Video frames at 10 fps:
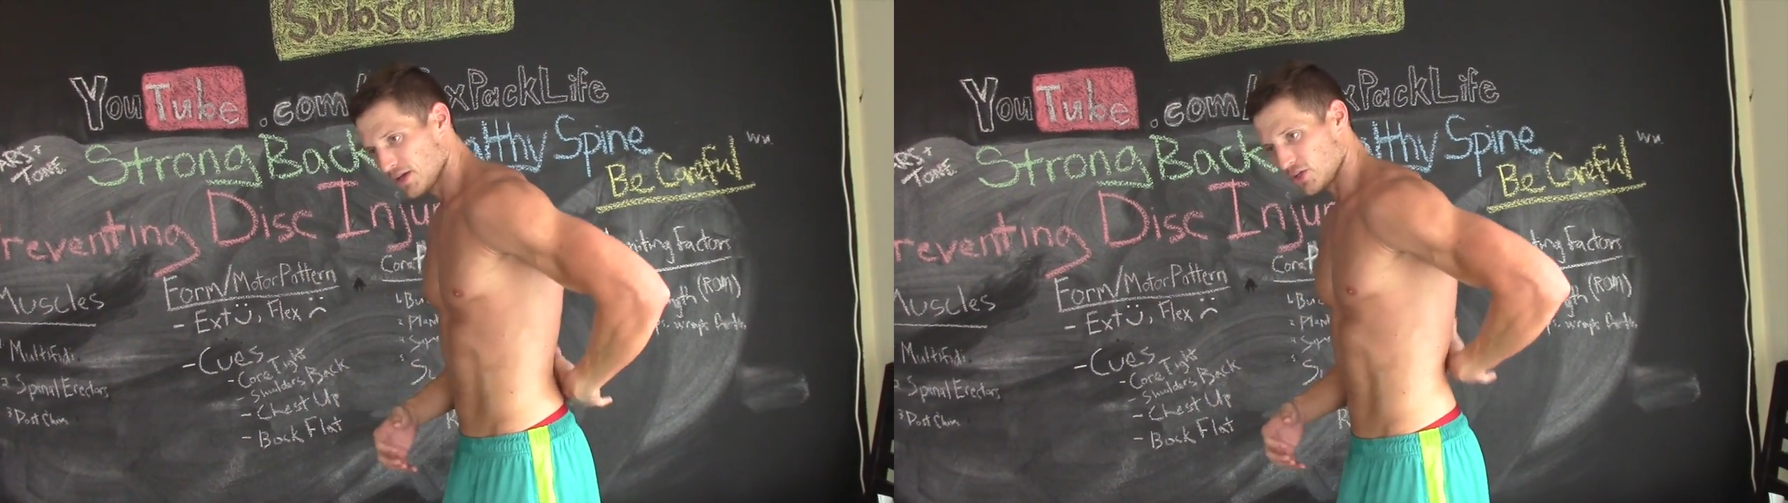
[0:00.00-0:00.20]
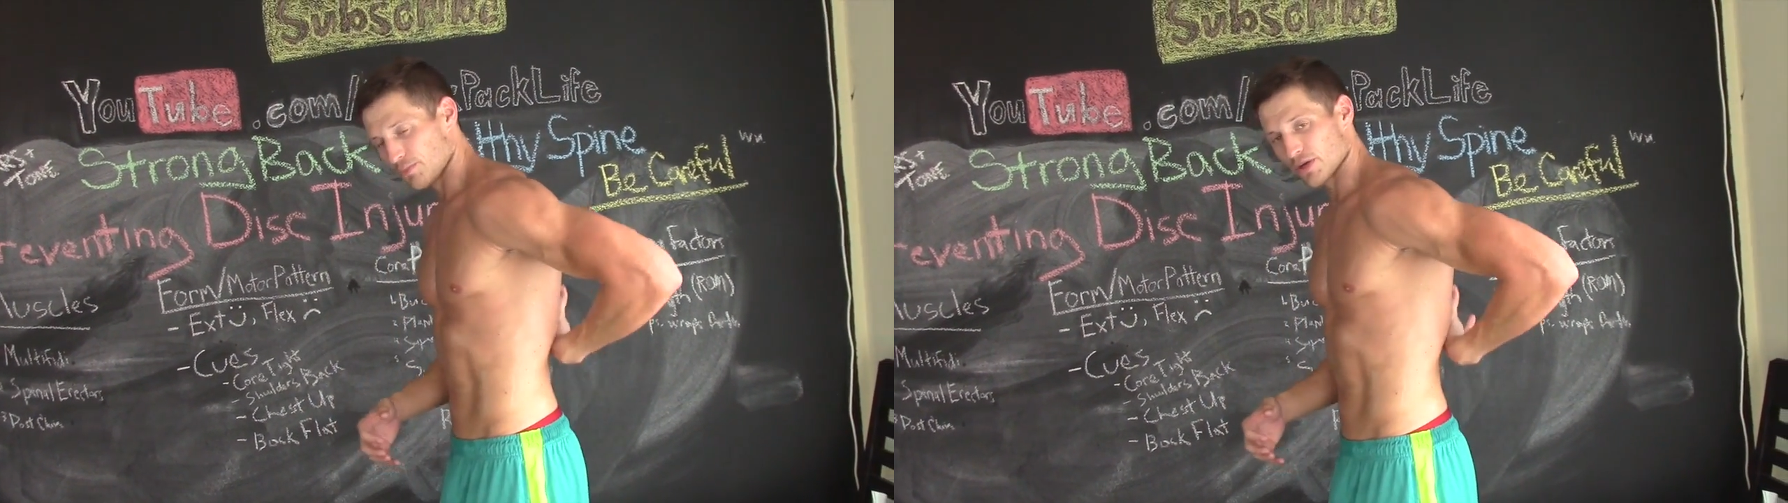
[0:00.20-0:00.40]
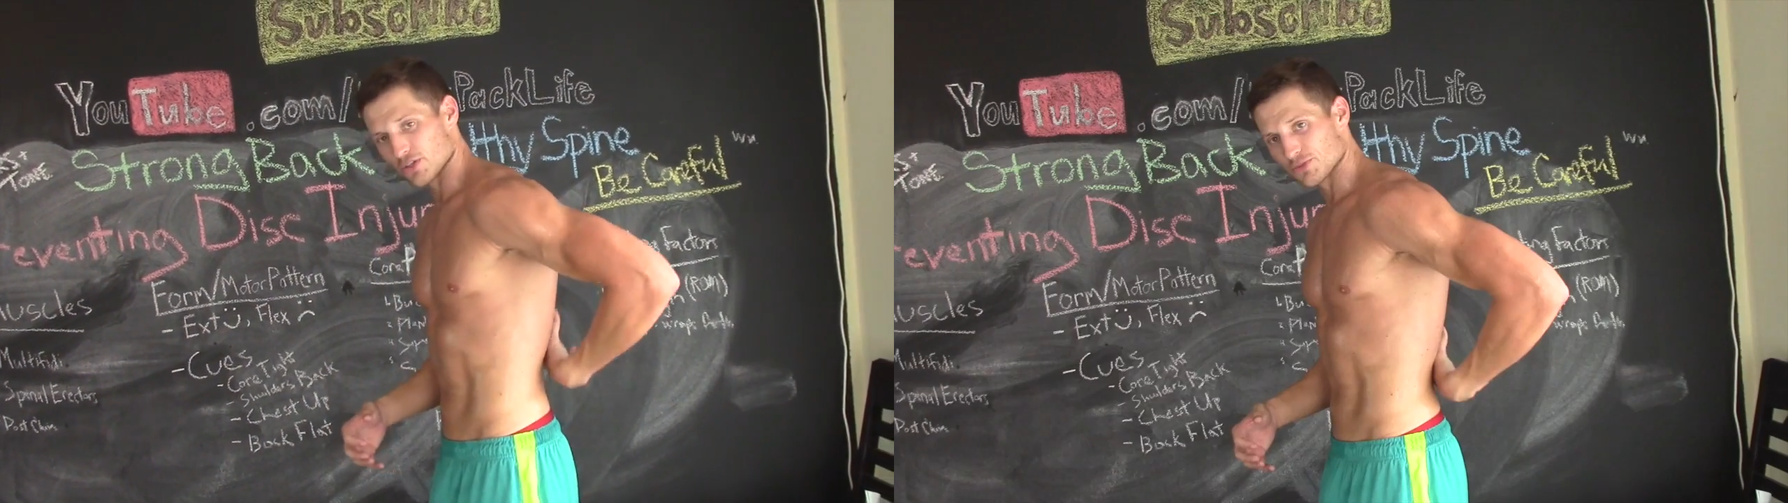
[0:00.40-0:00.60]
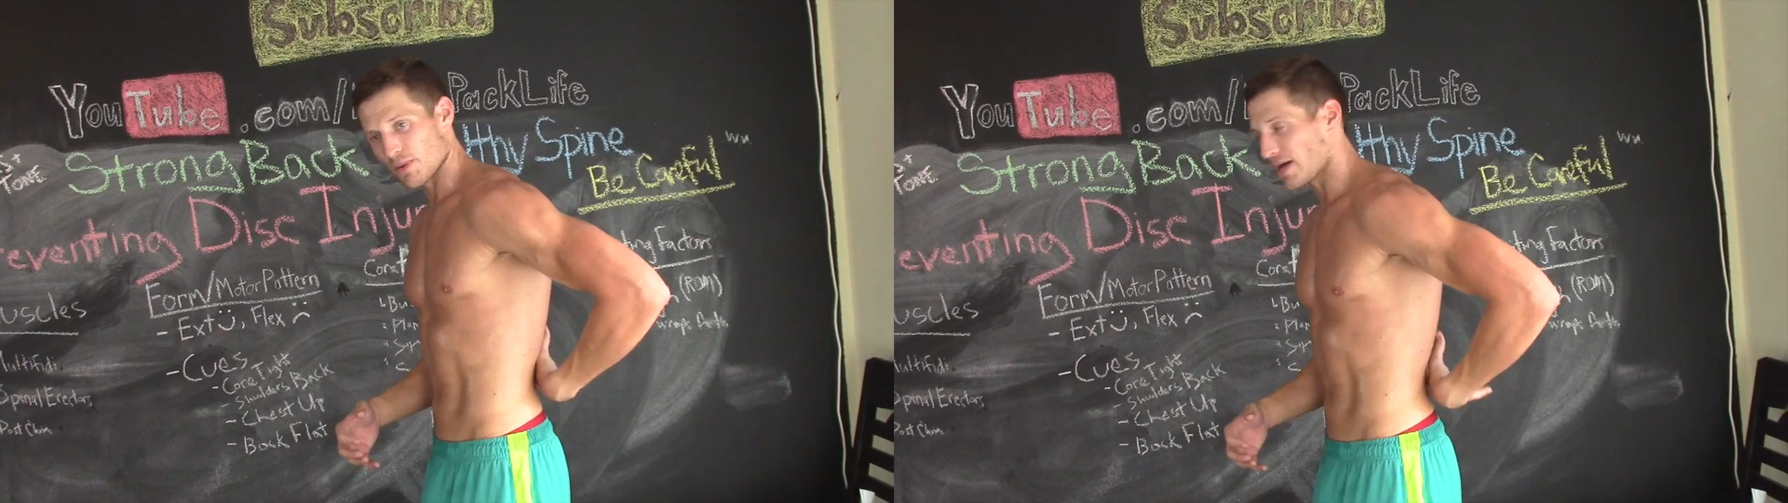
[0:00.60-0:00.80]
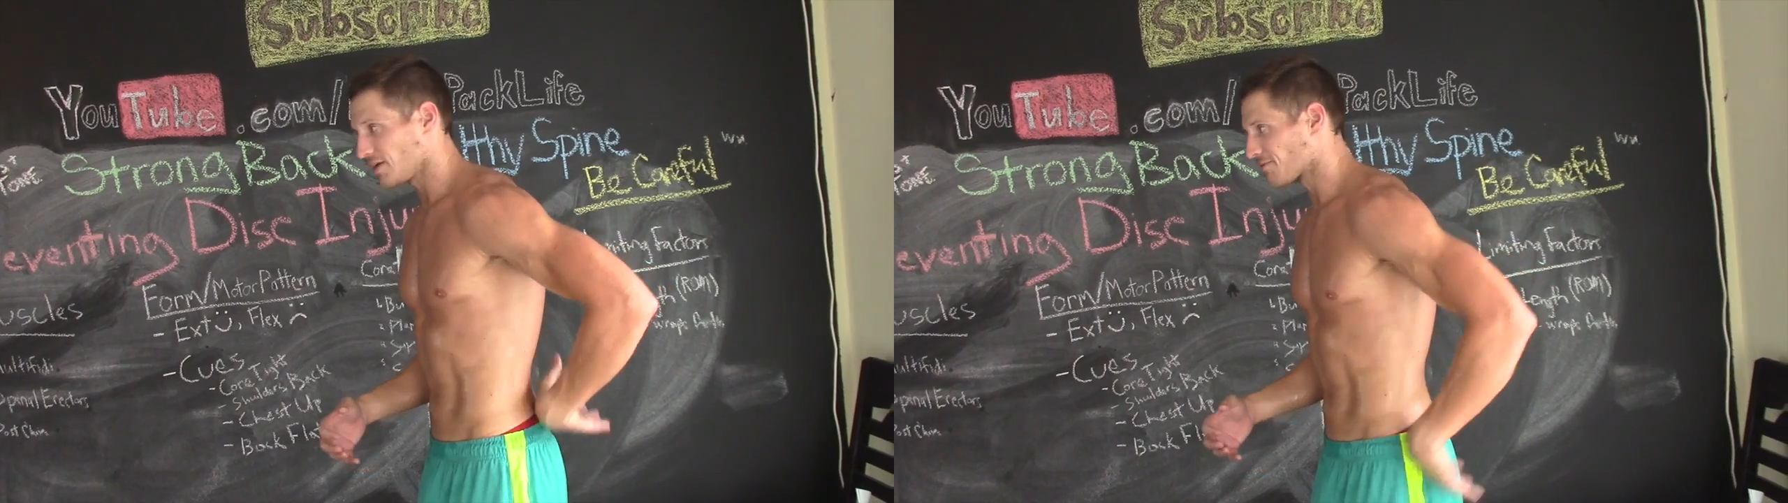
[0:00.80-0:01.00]
you put your
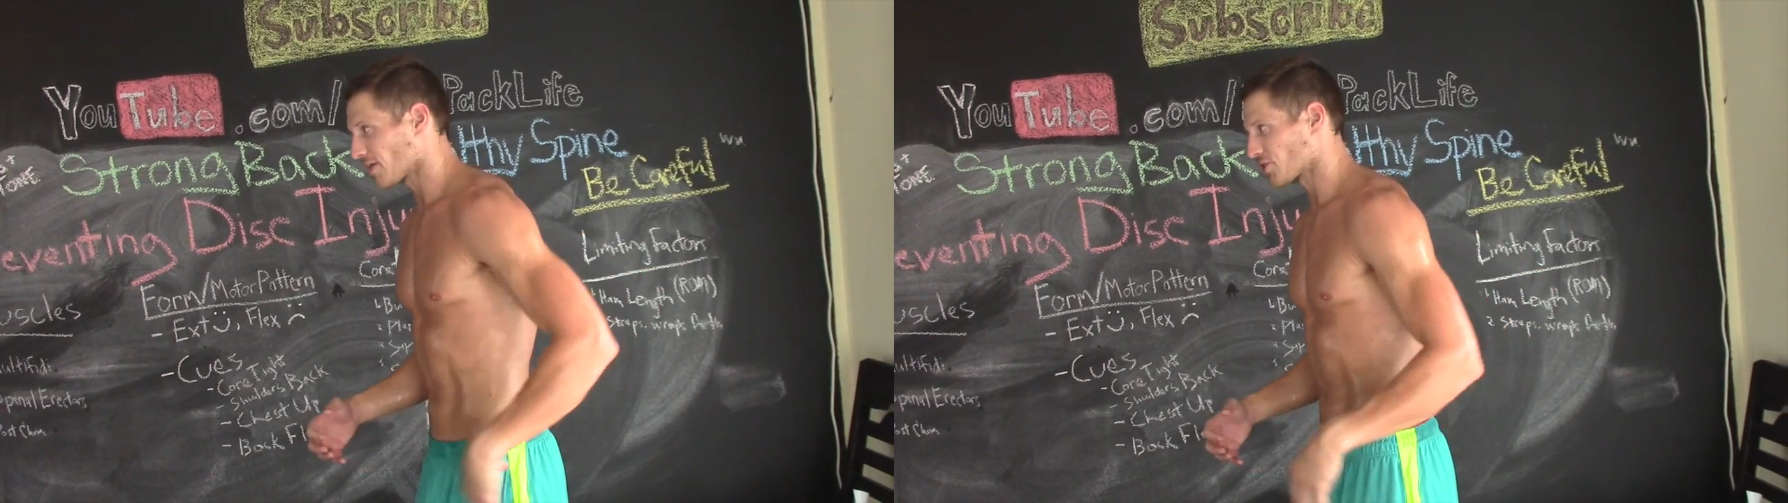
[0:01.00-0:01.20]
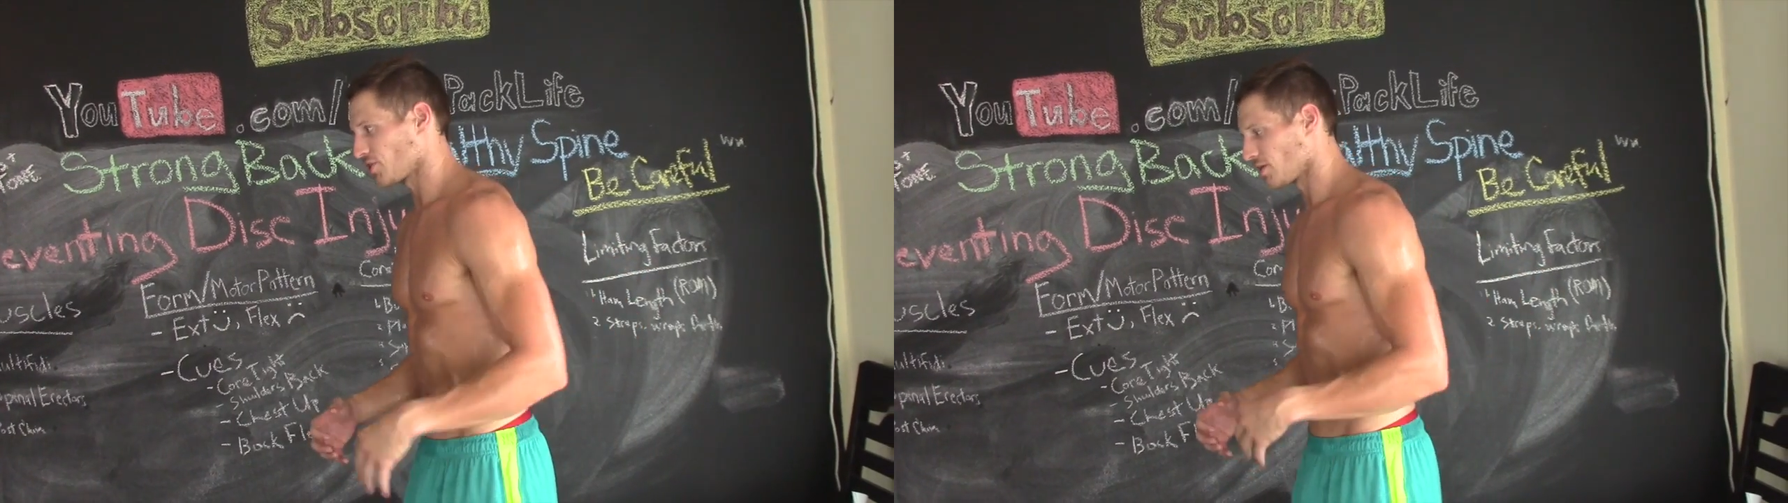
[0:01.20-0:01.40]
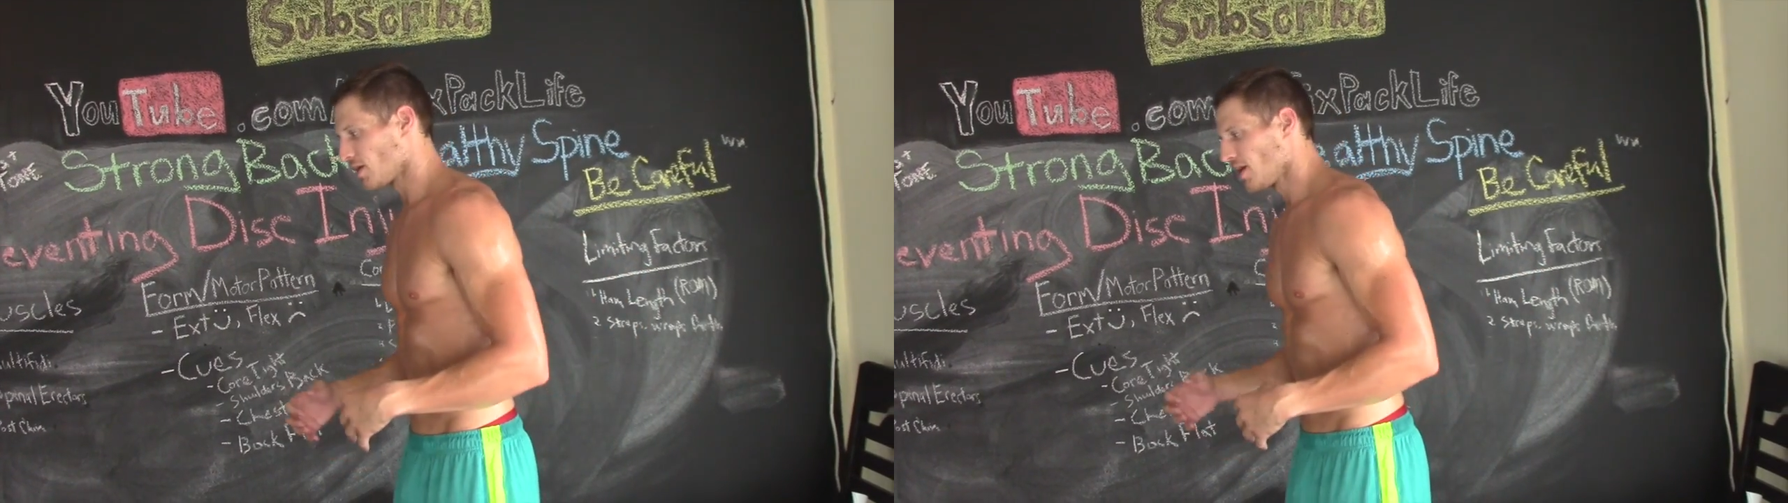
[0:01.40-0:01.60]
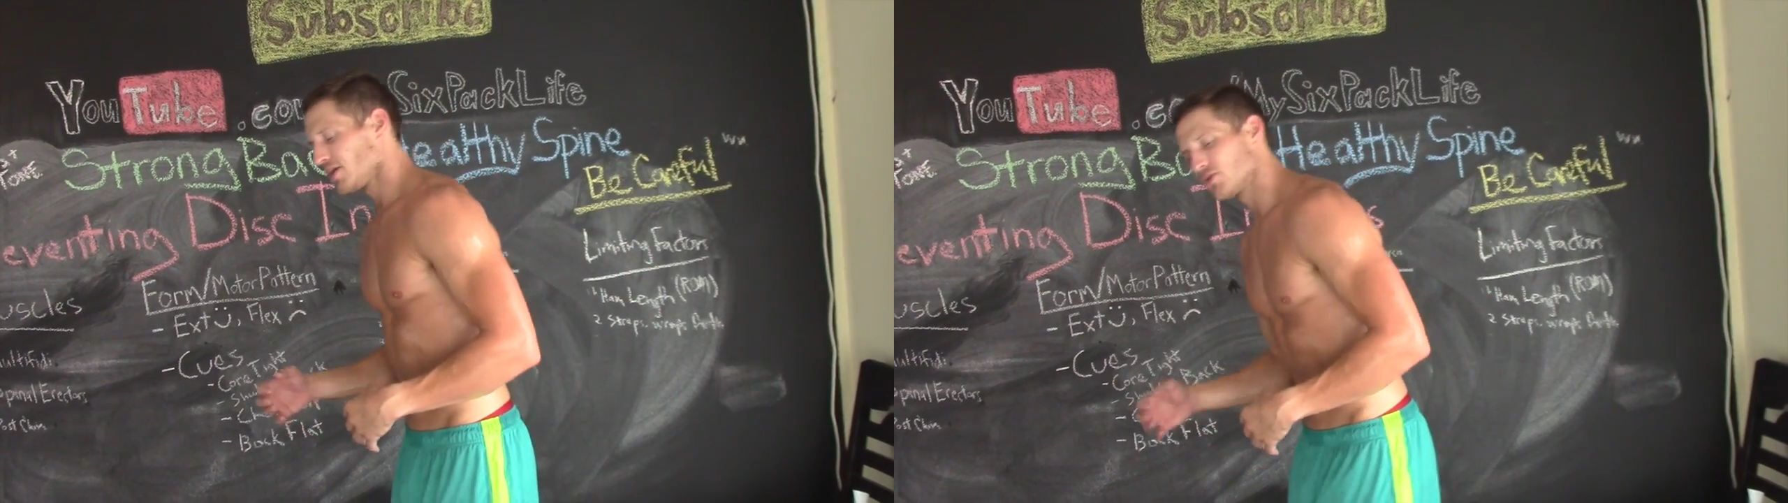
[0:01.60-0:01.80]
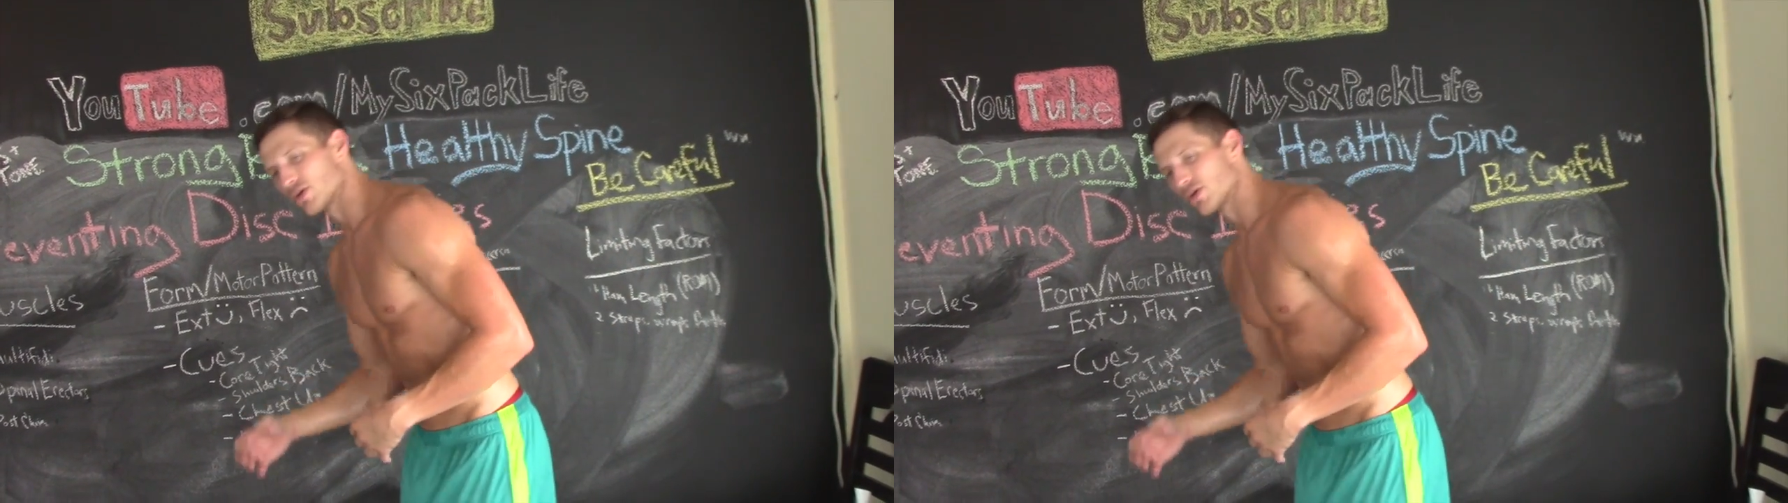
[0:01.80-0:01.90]
spine in flexion, you